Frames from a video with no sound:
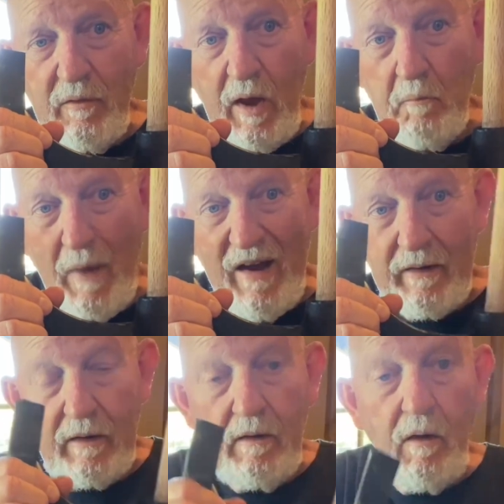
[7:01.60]
and mount
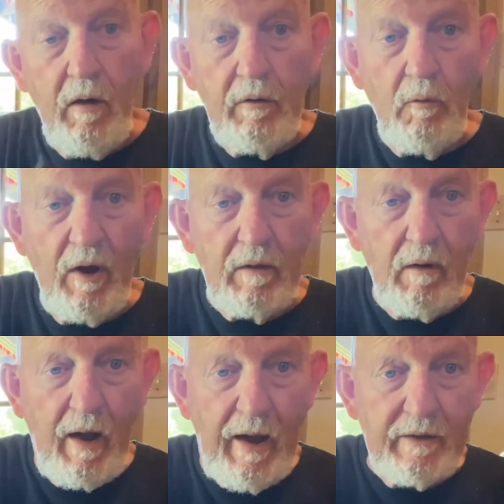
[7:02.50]
it on a
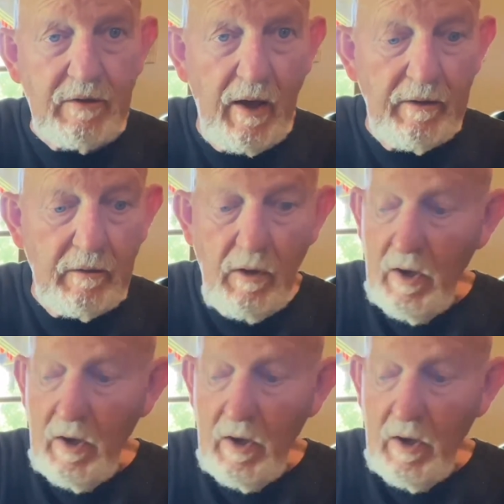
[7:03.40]
regular axe handle.